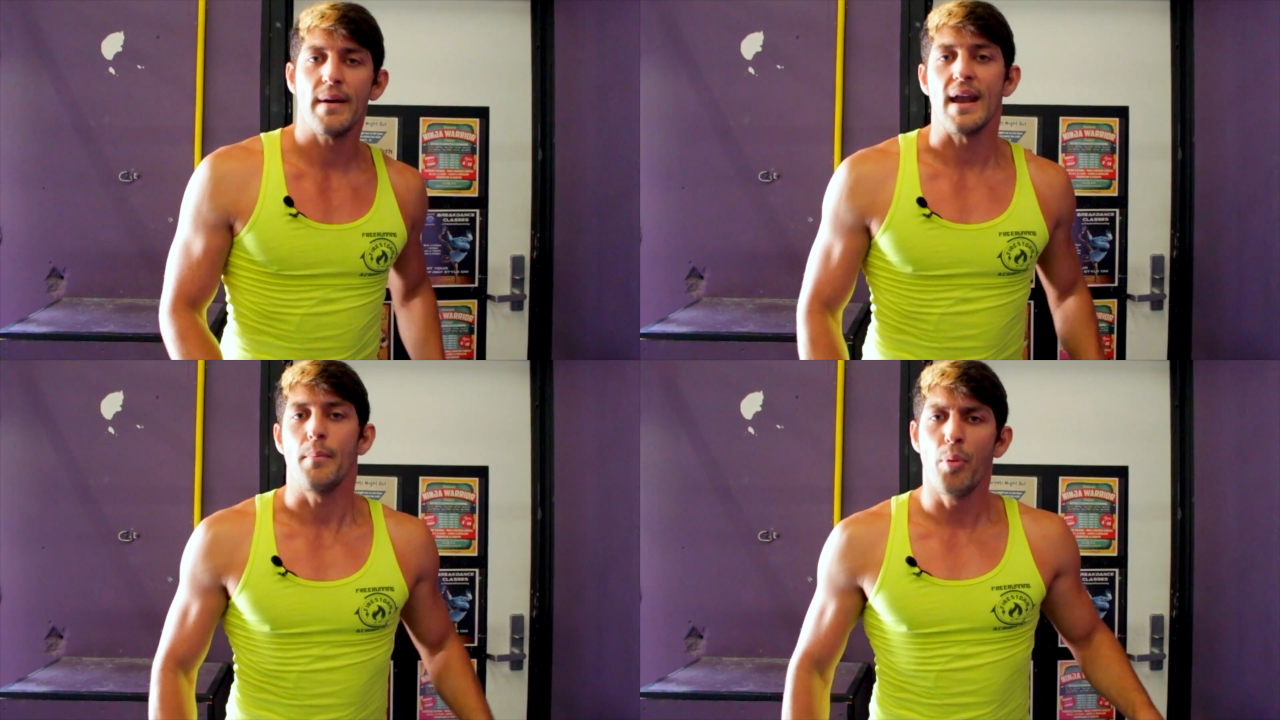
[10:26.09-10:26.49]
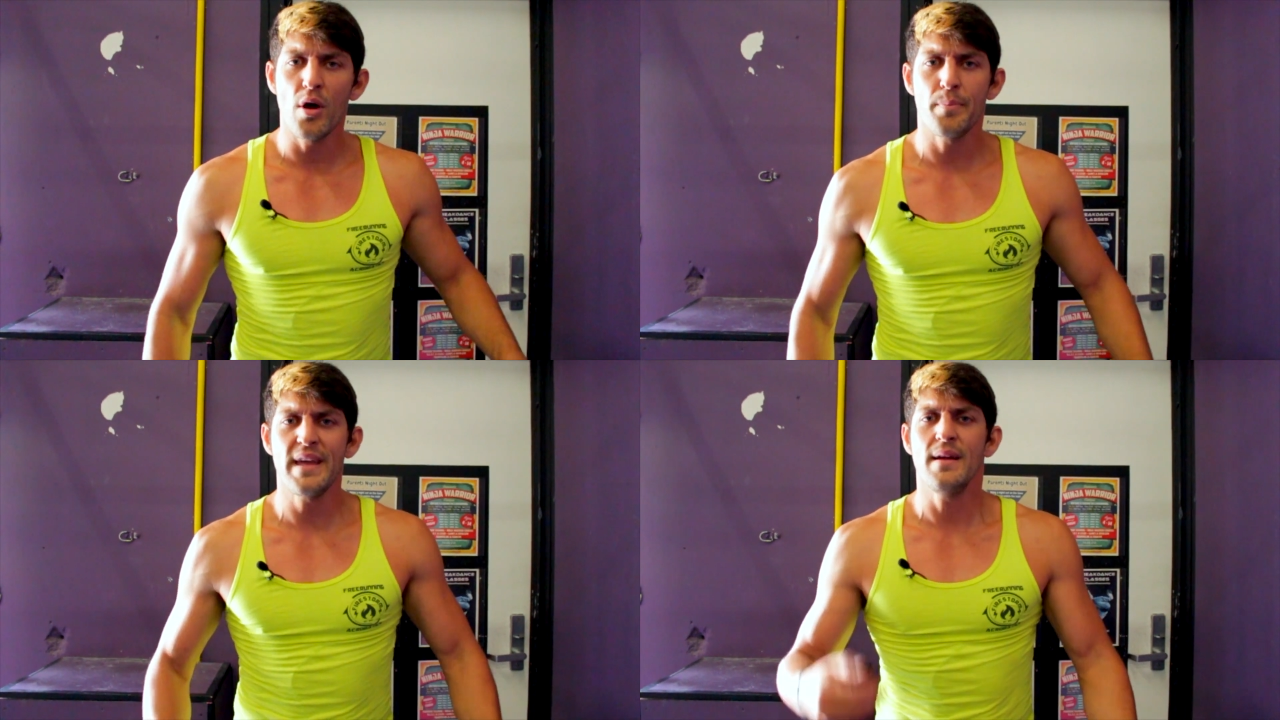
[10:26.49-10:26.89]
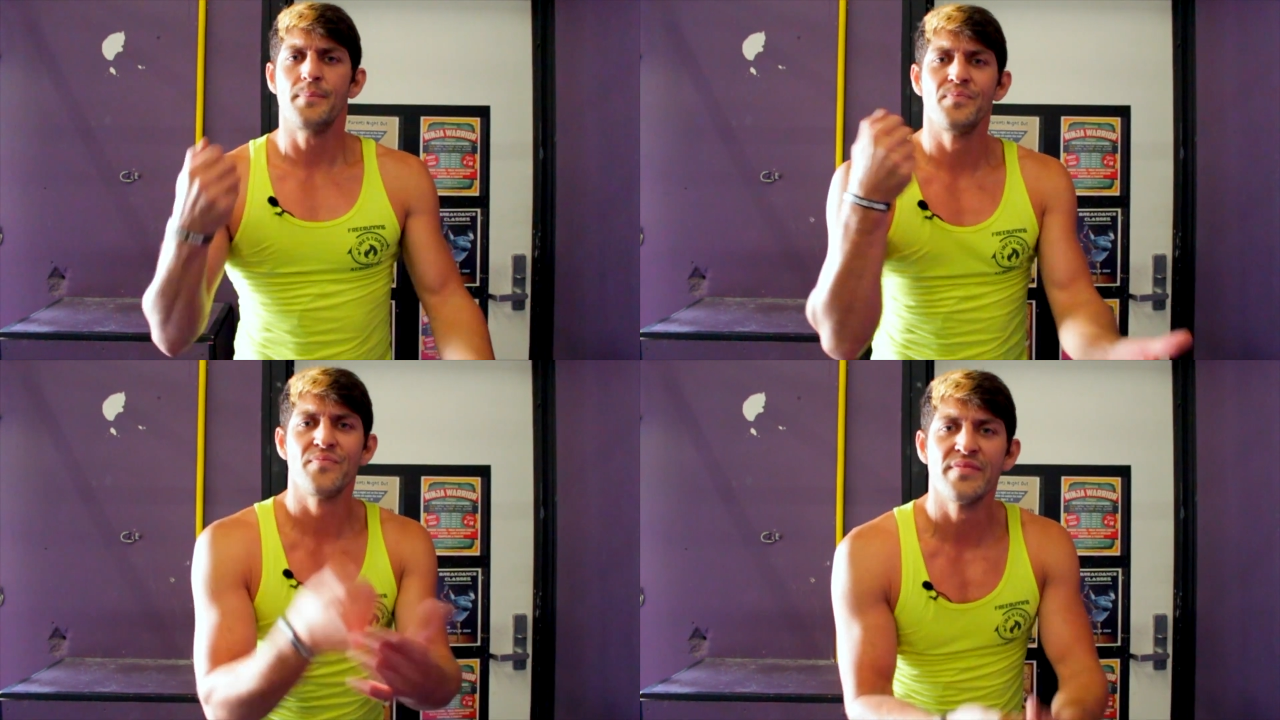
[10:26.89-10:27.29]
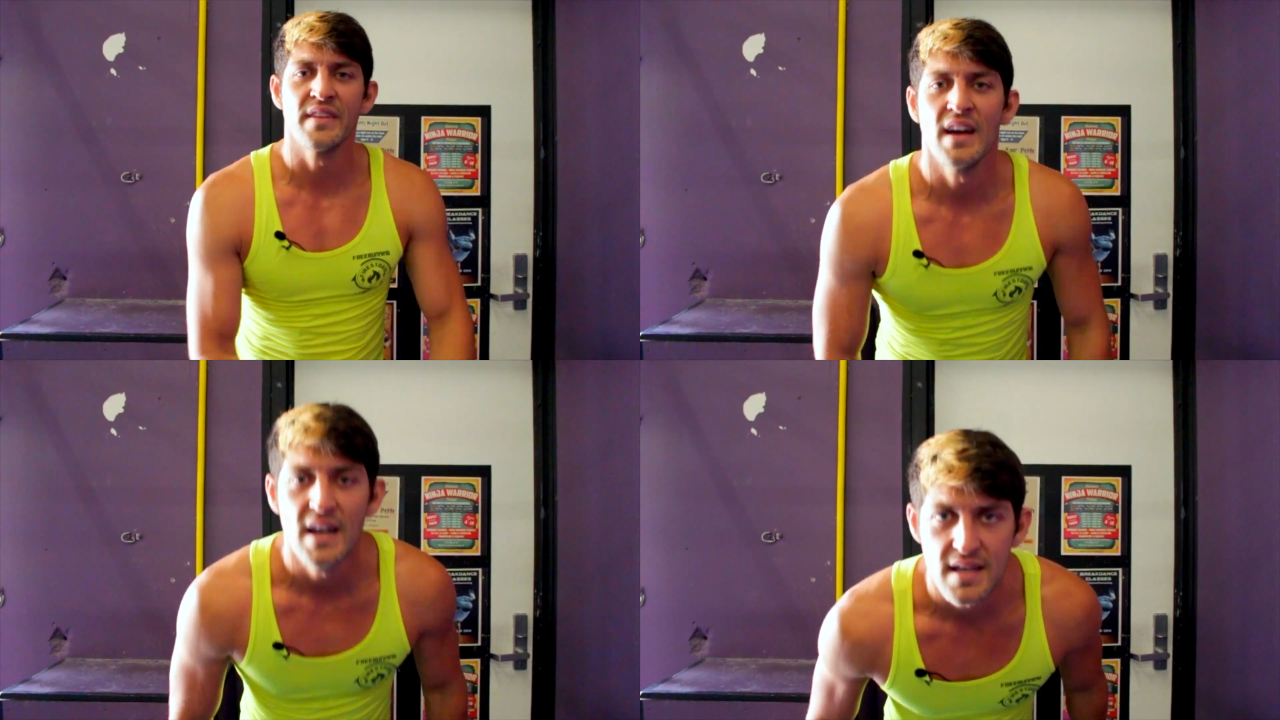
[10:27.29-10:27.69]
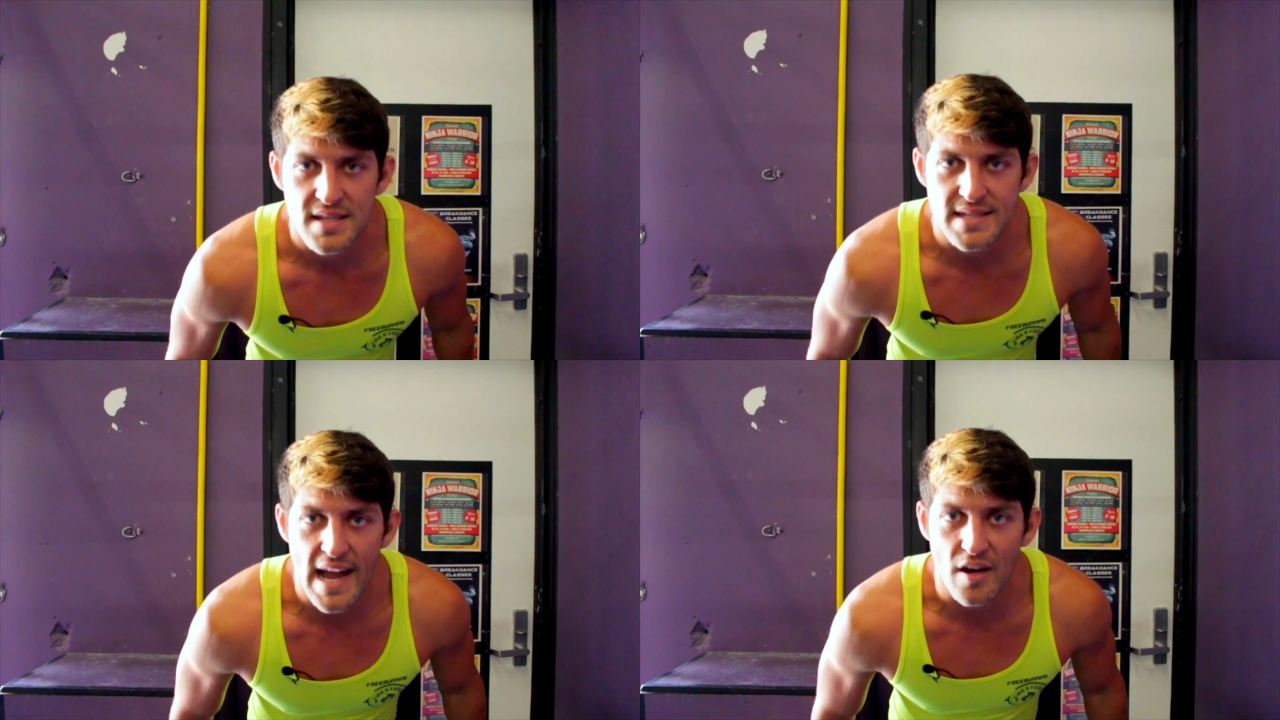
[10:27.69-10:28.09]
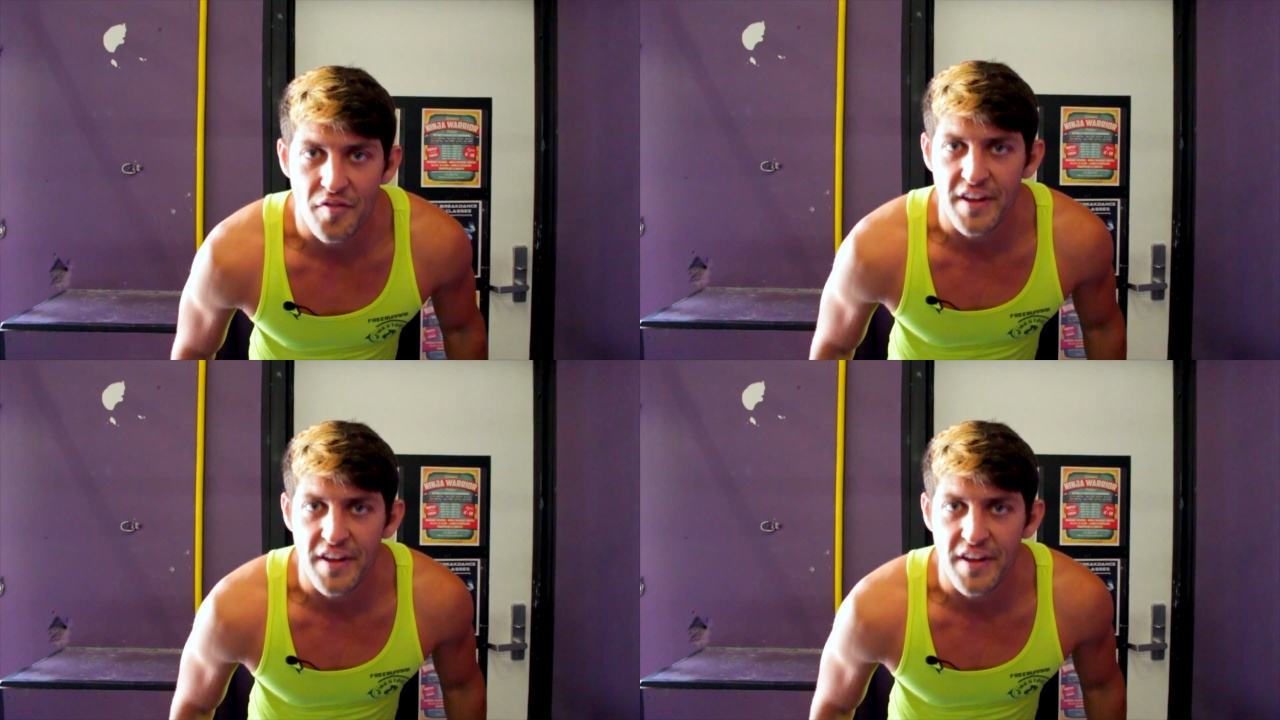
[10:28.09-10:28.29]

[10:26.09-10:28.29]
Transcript: about it. Point being, stagger your